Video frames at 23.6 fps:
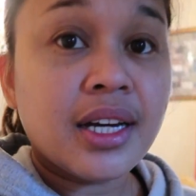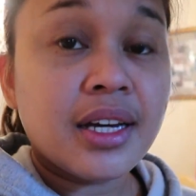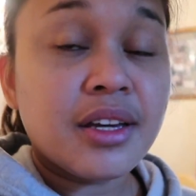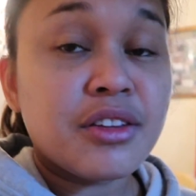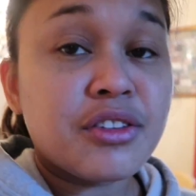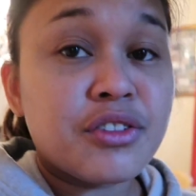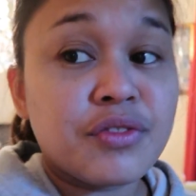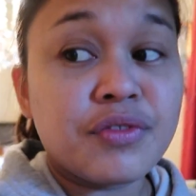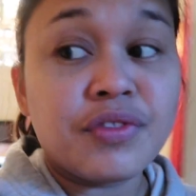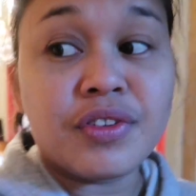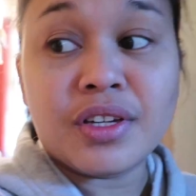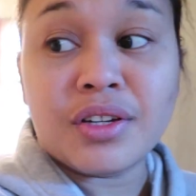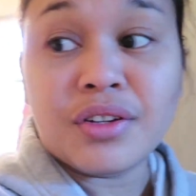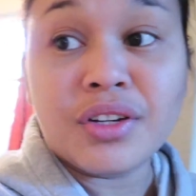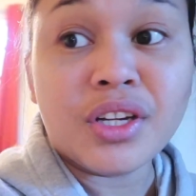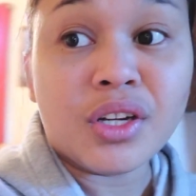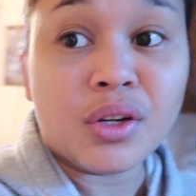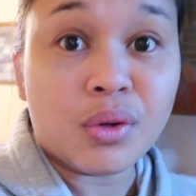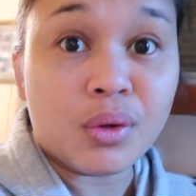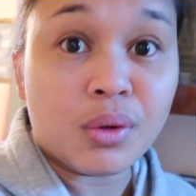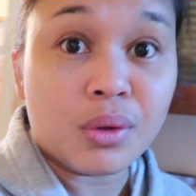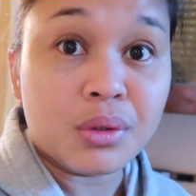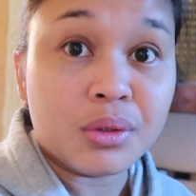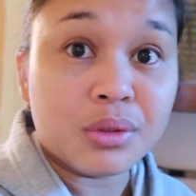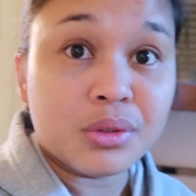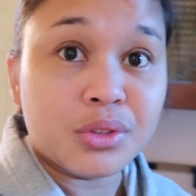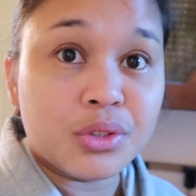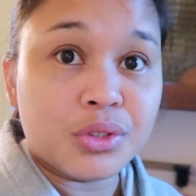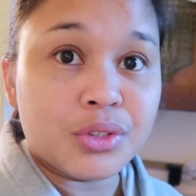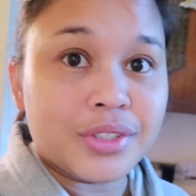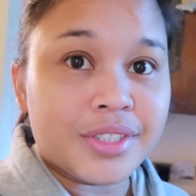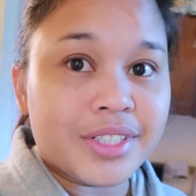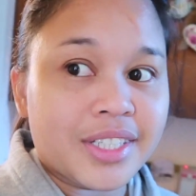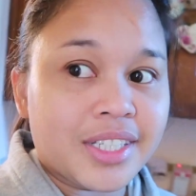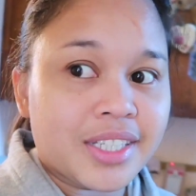It's very cold
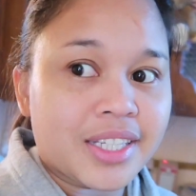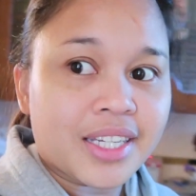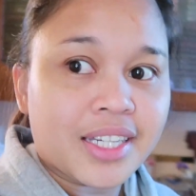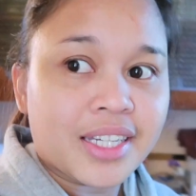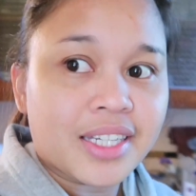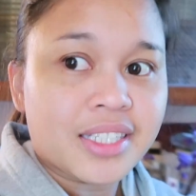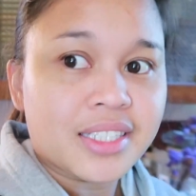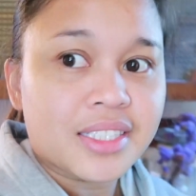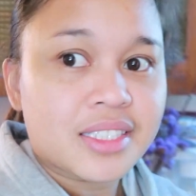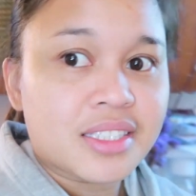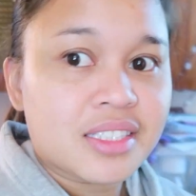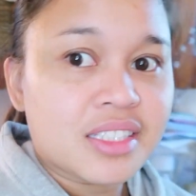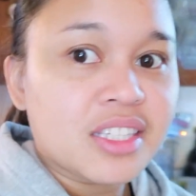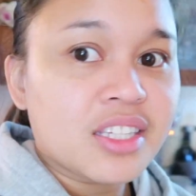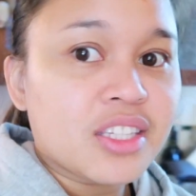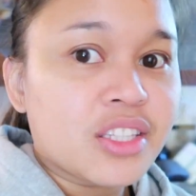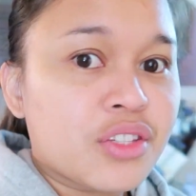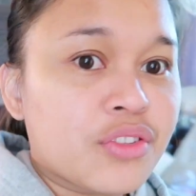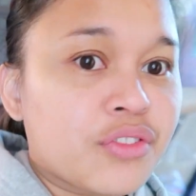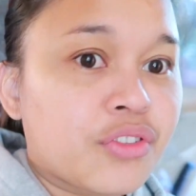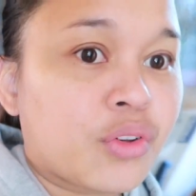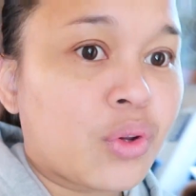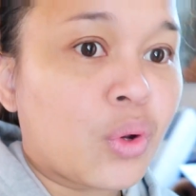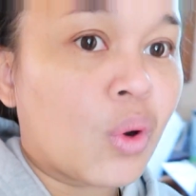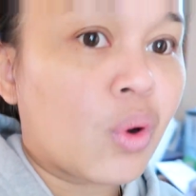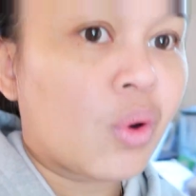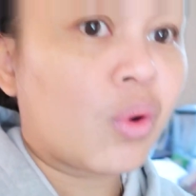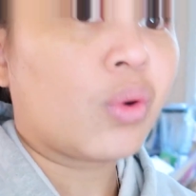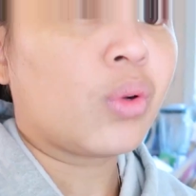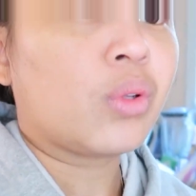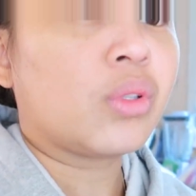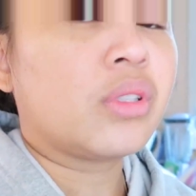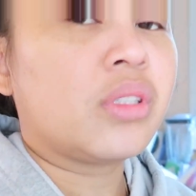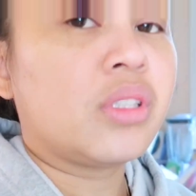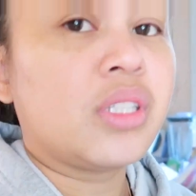today, guys. It's
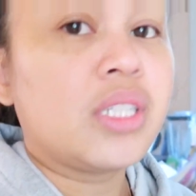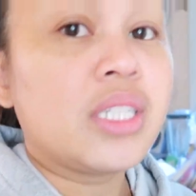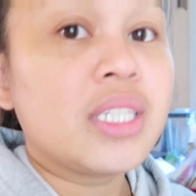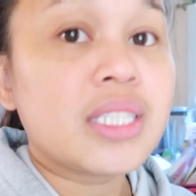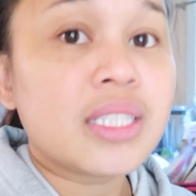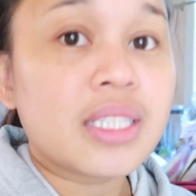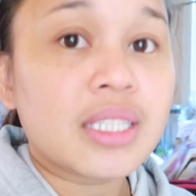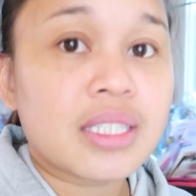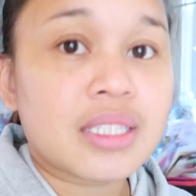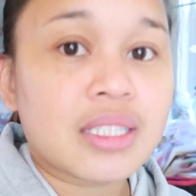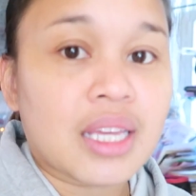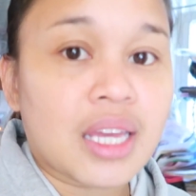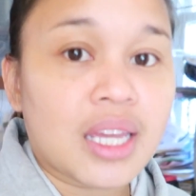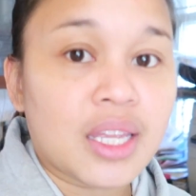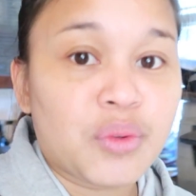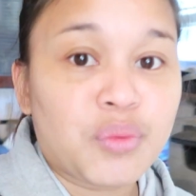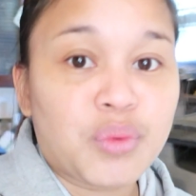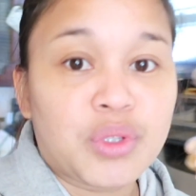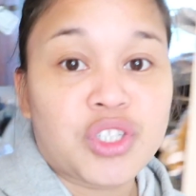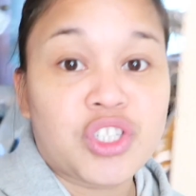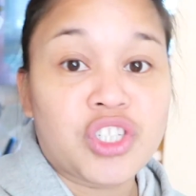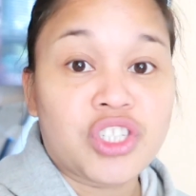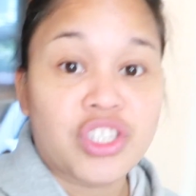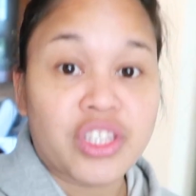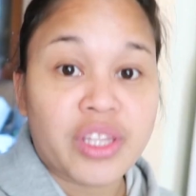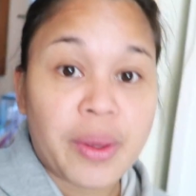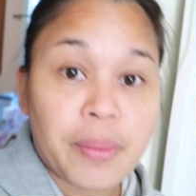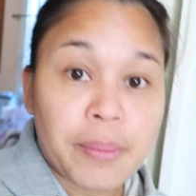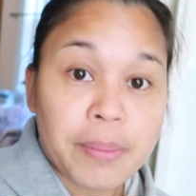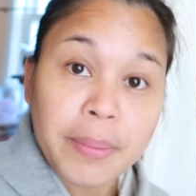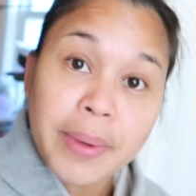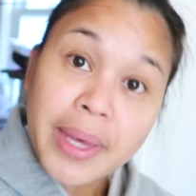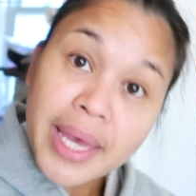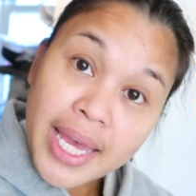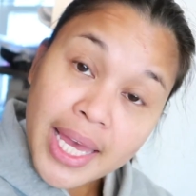cold. There is a sun, which is
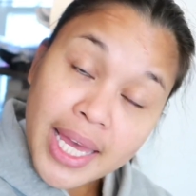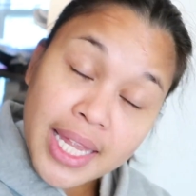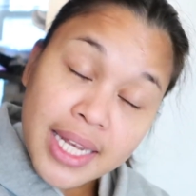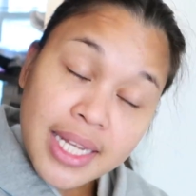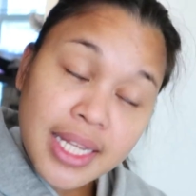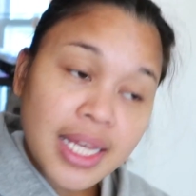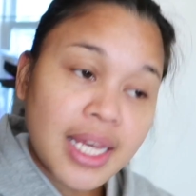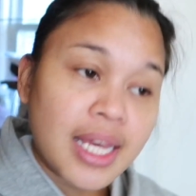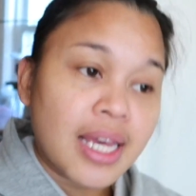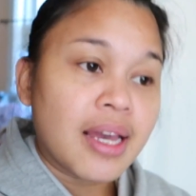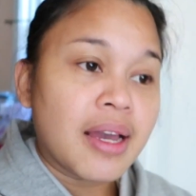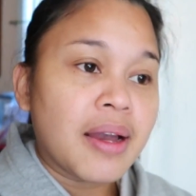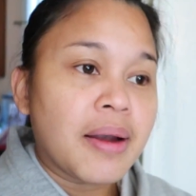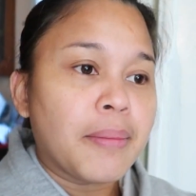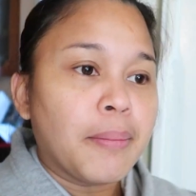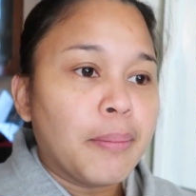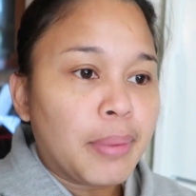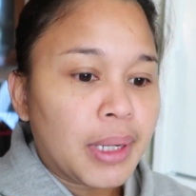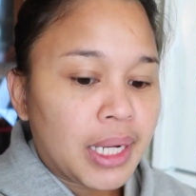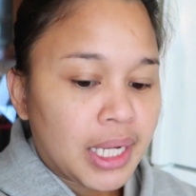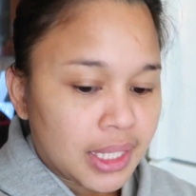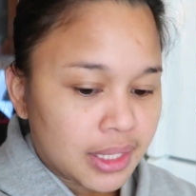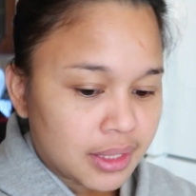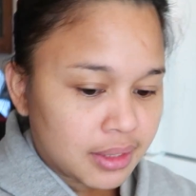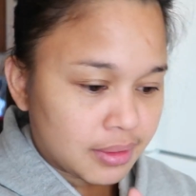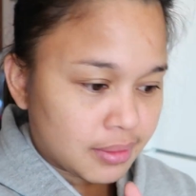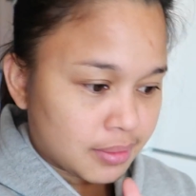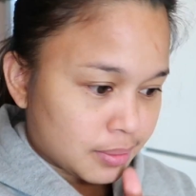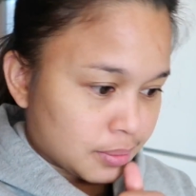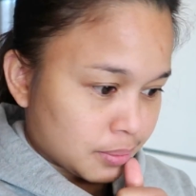not bad, but